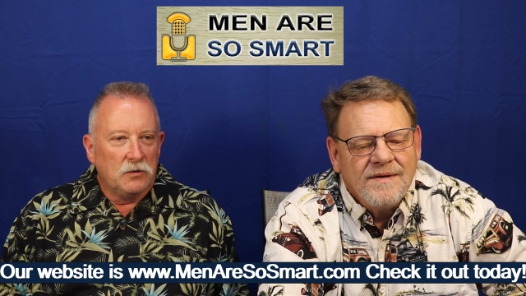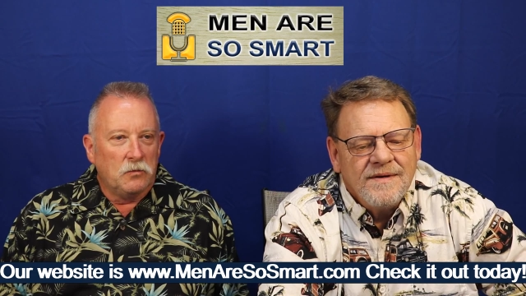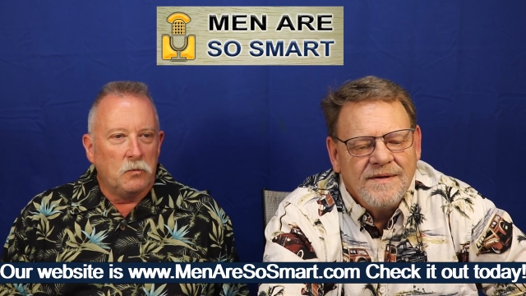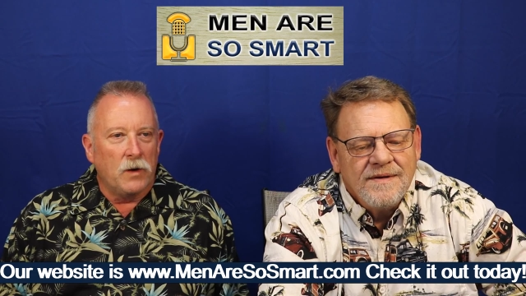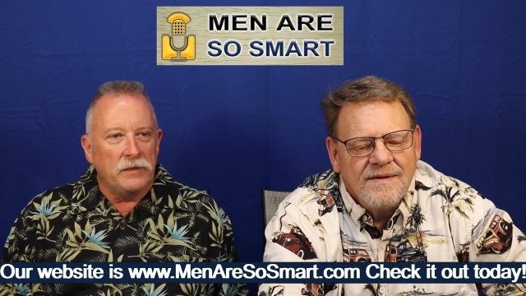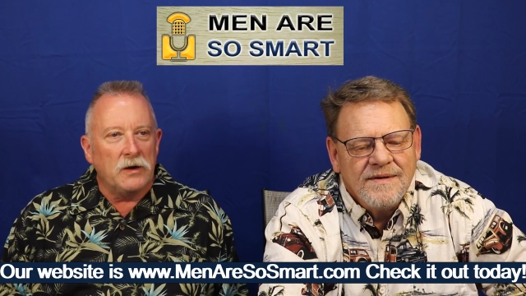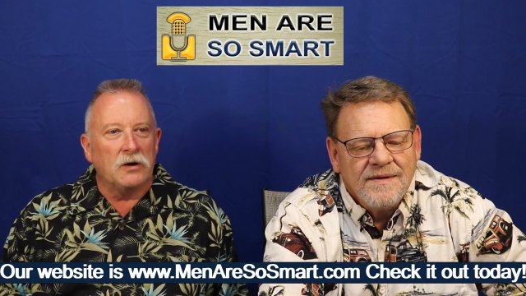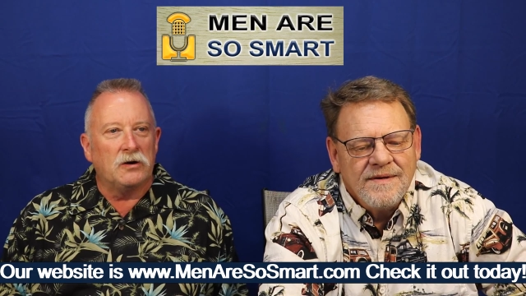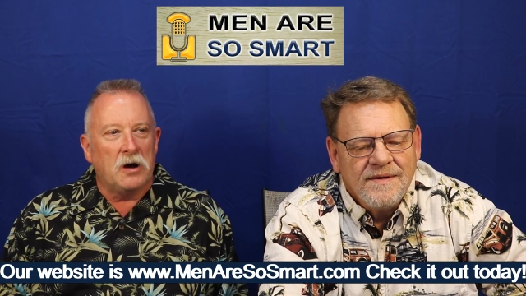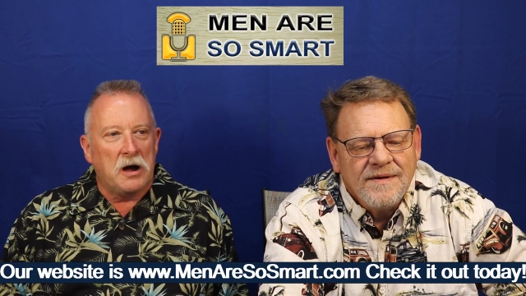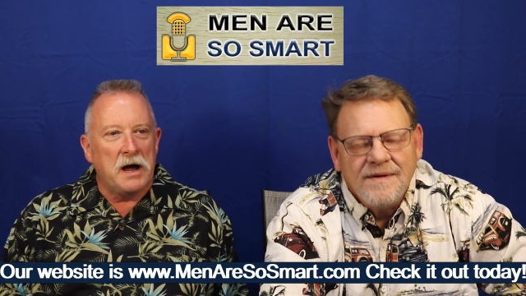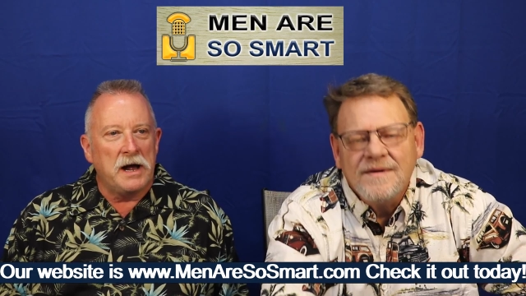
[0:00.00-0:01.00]
Speaker 1: when they're
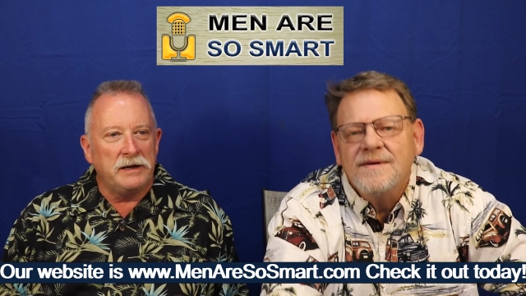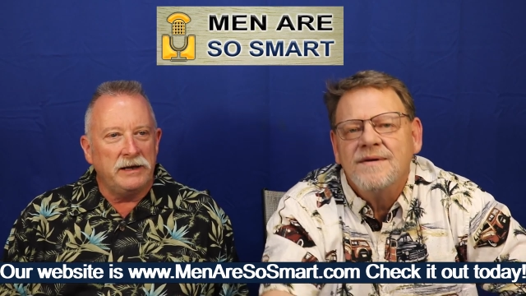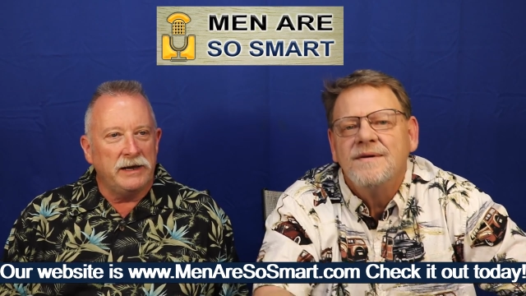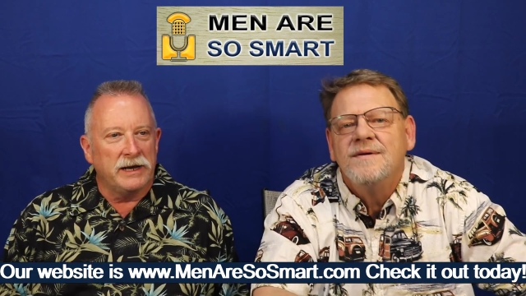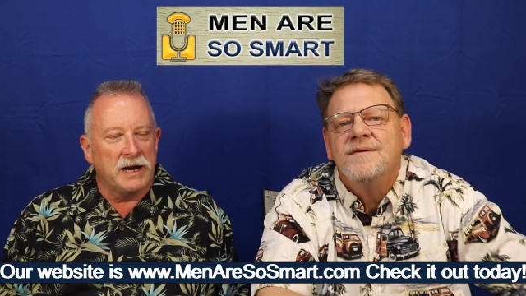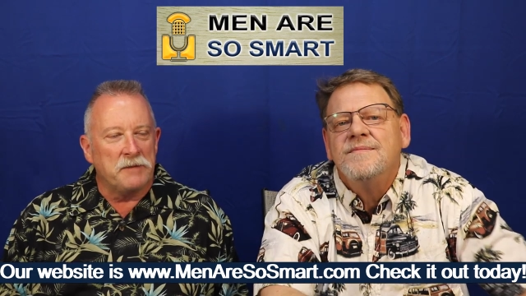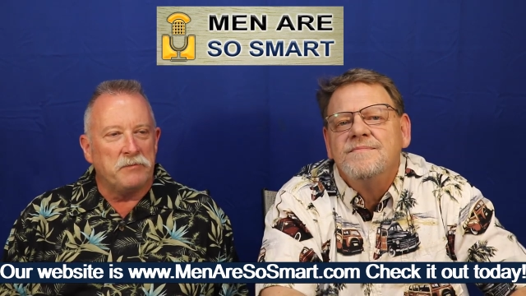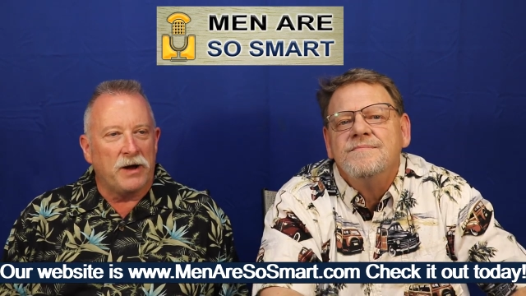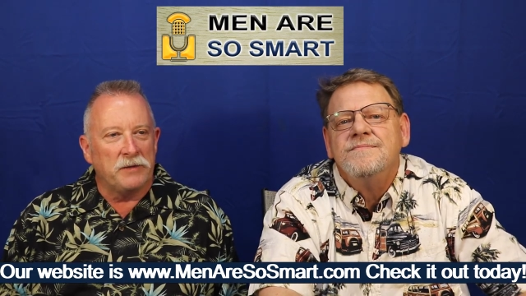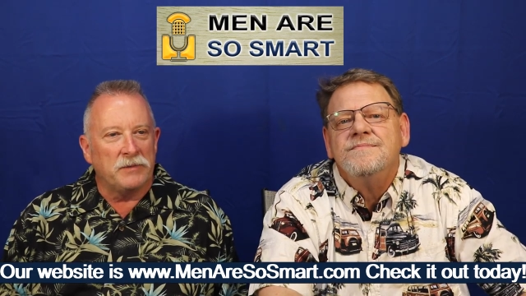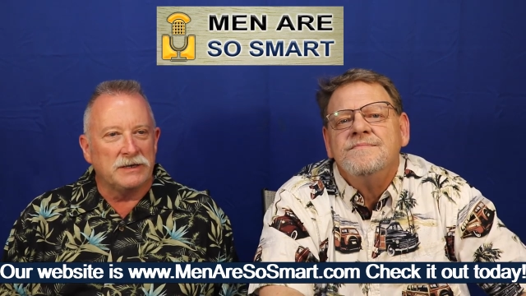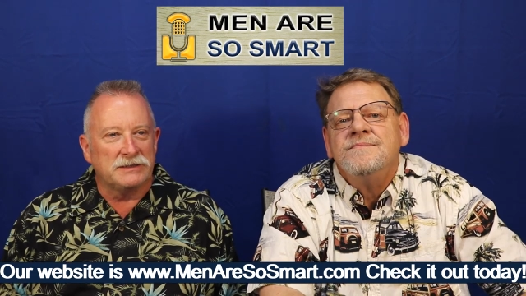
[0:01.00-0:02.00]
gone and I'm
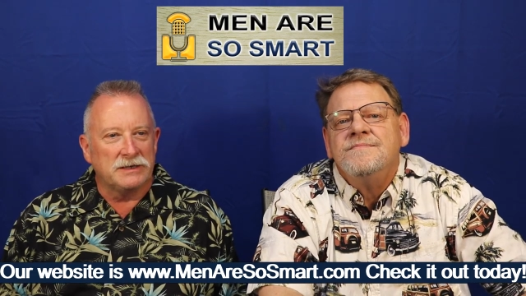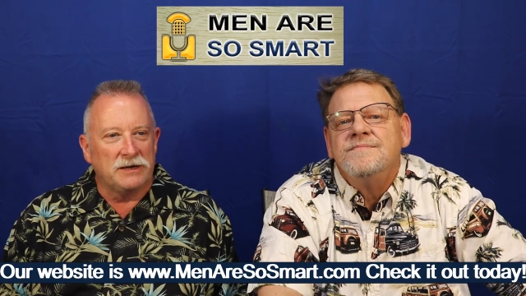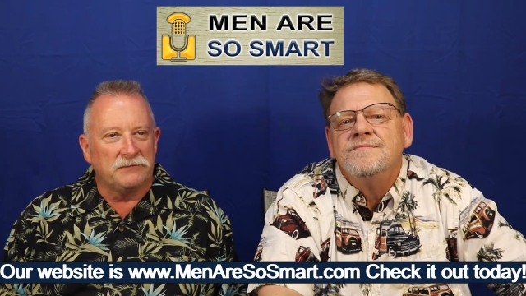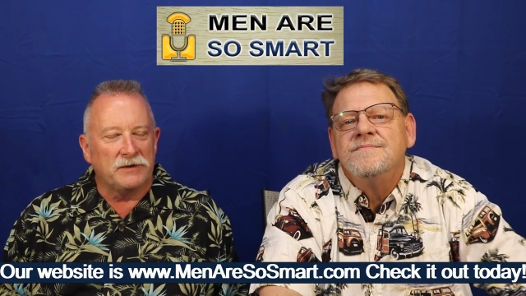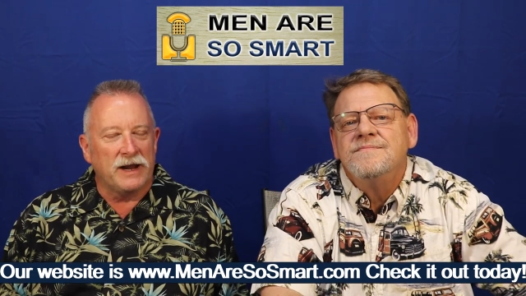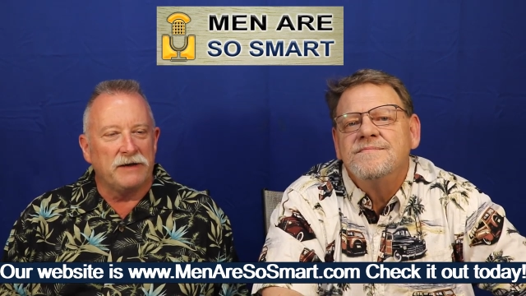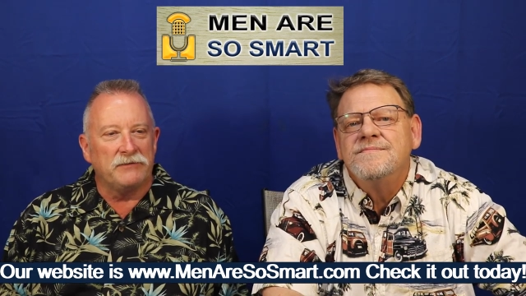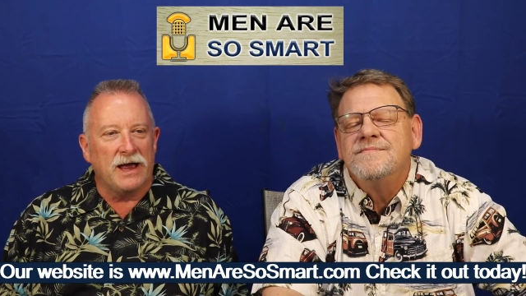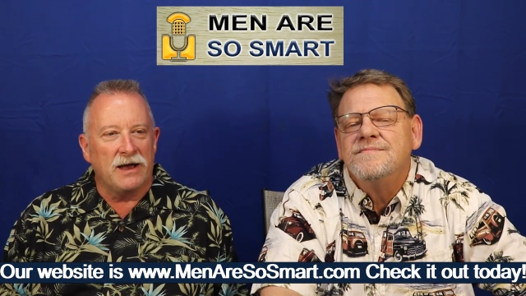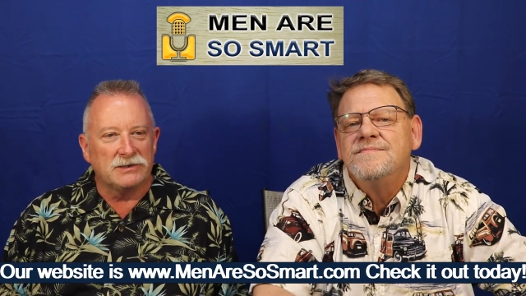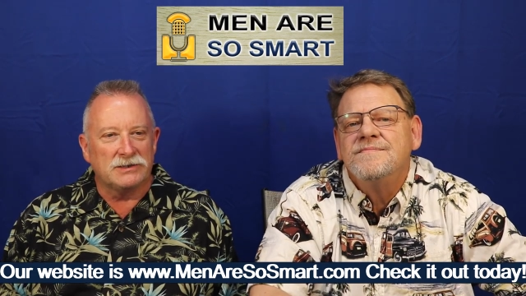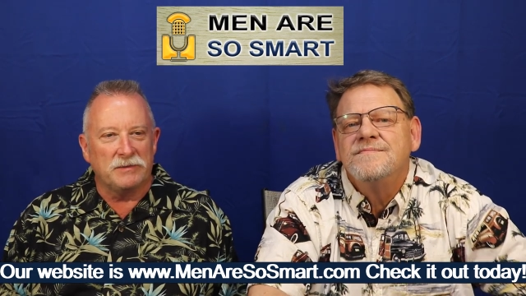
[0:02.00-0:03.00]
by myself and I have the
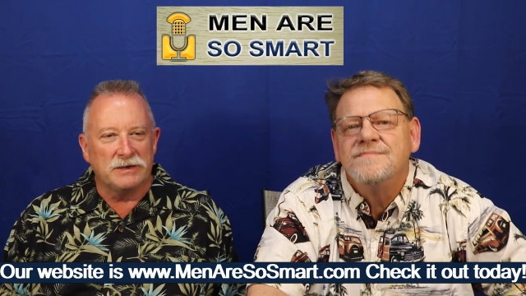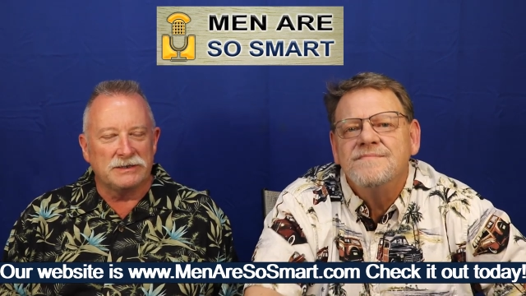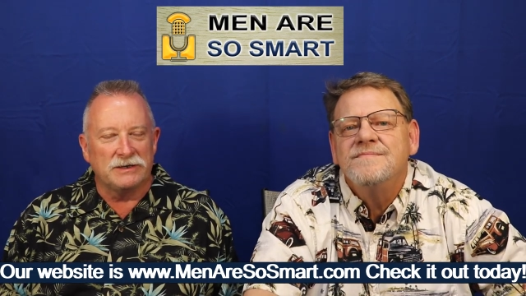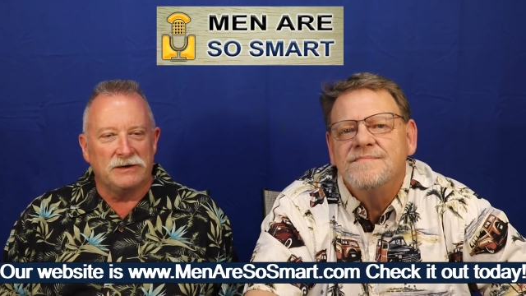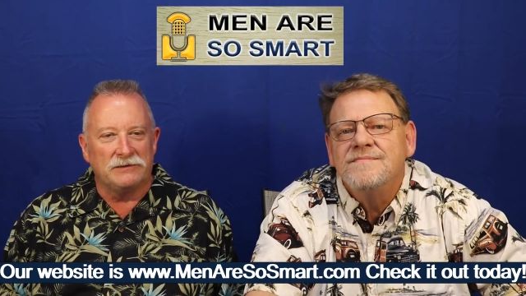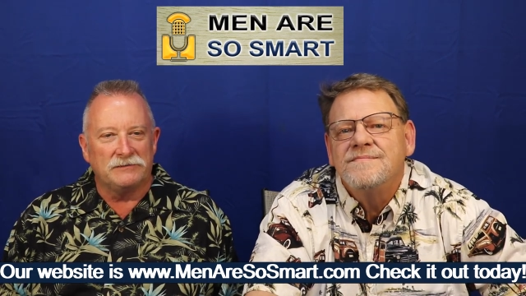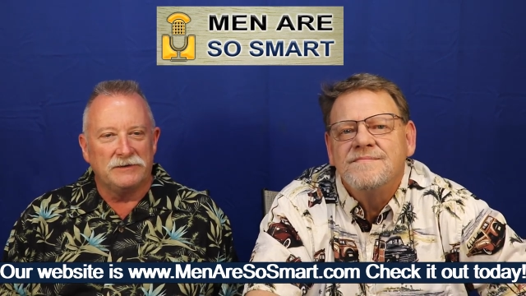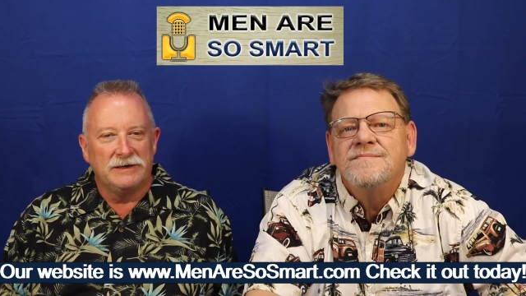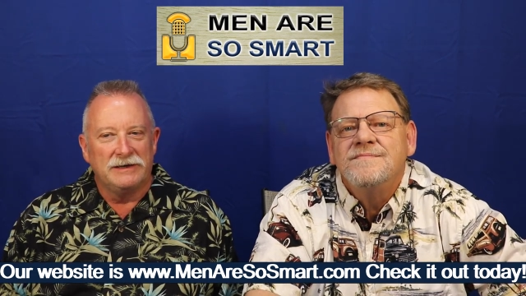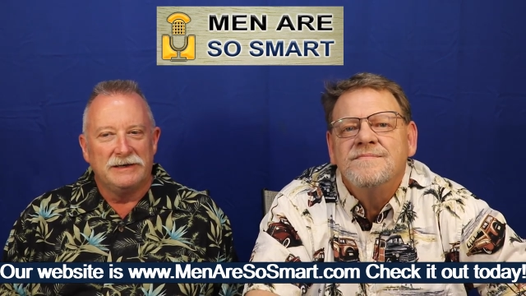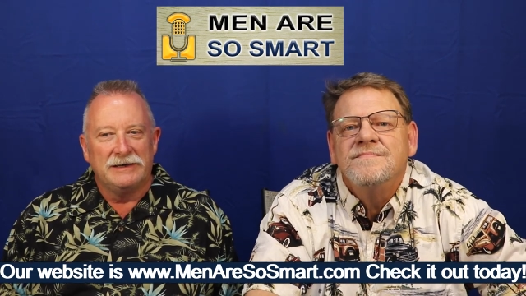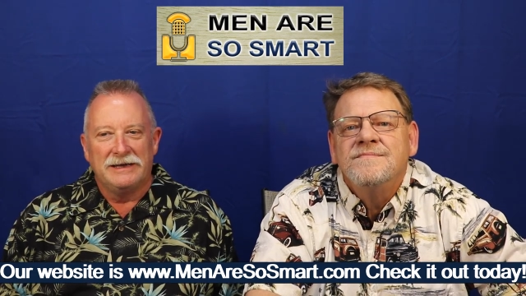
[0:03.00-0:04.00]
house to myself,
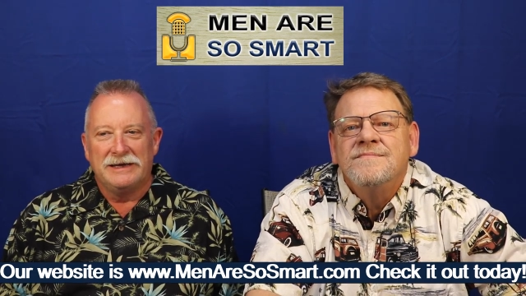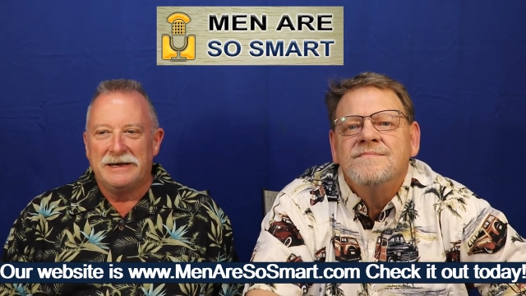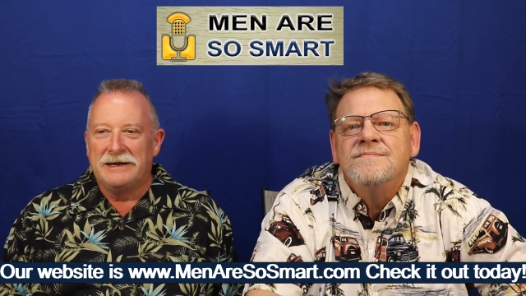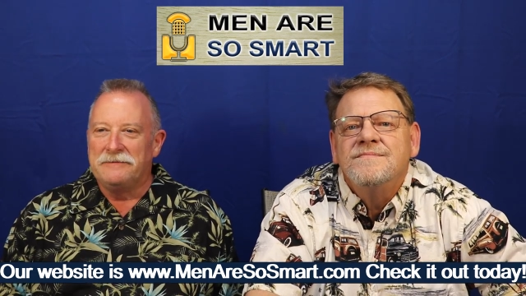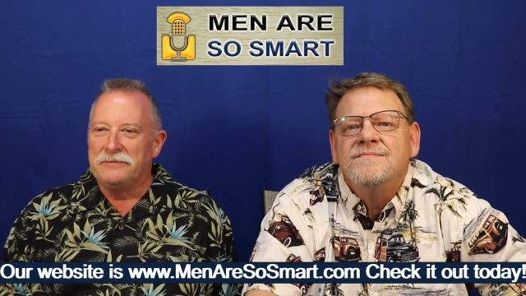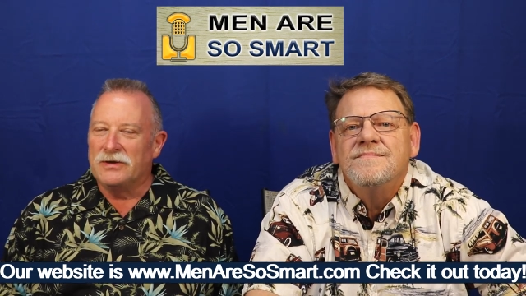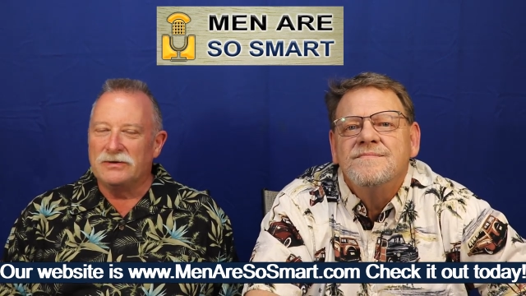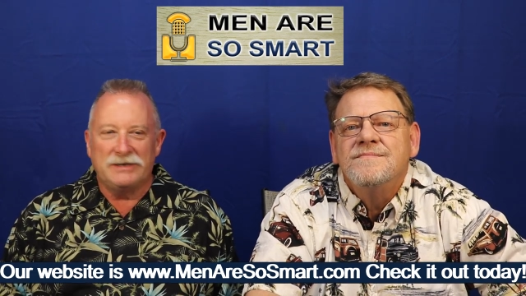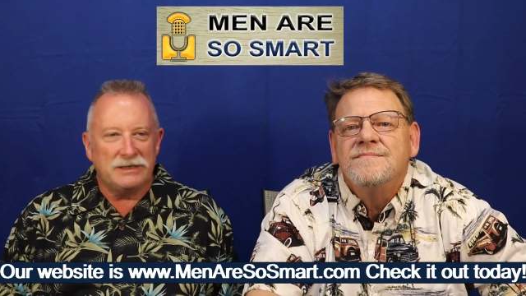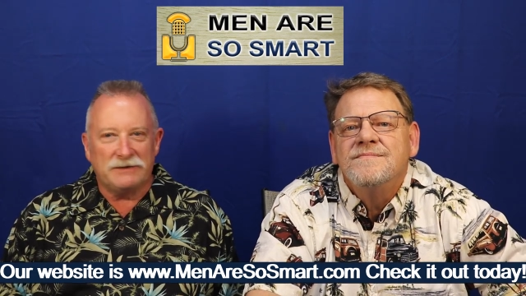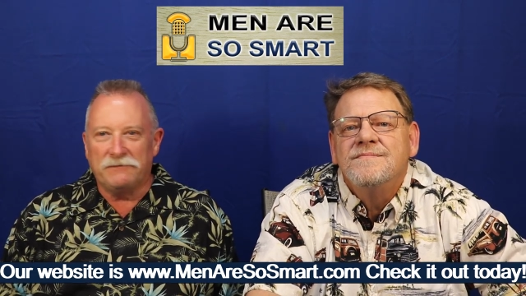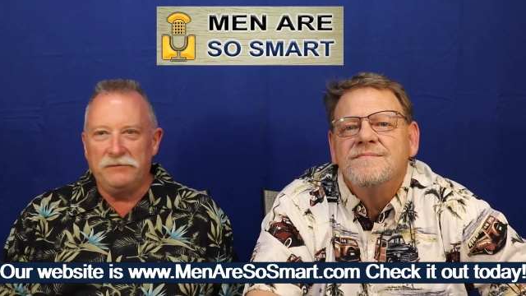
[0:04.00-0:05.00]
there's just a